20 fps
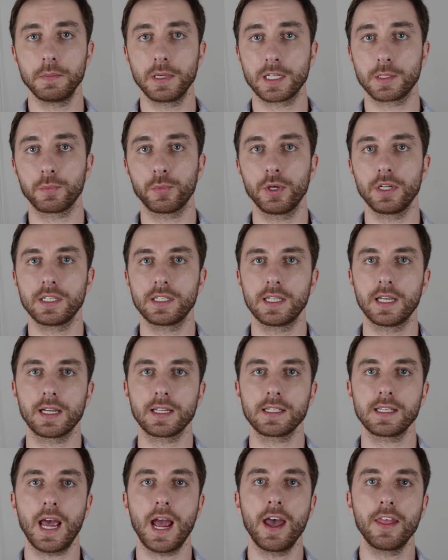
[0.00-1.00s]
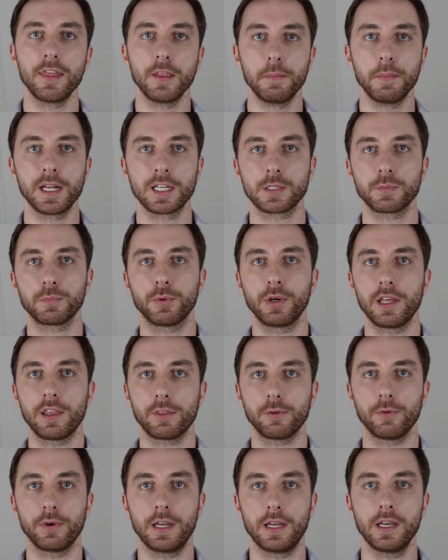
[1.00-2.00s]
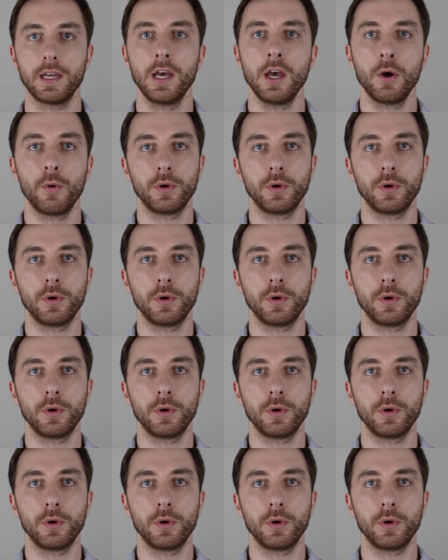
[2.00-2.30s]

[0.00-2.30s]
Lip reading: MixPre 6 and the MixPre 3,